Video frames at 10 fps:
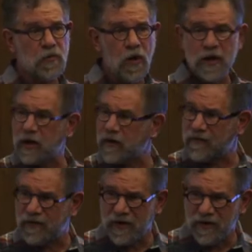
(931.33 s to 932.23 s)
you're walking in
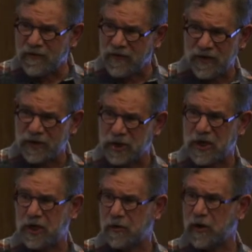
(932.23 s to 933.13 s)
very, very
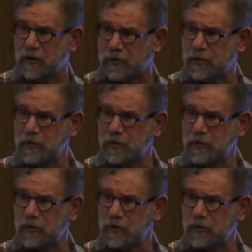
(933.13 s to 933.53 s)
shaky ground.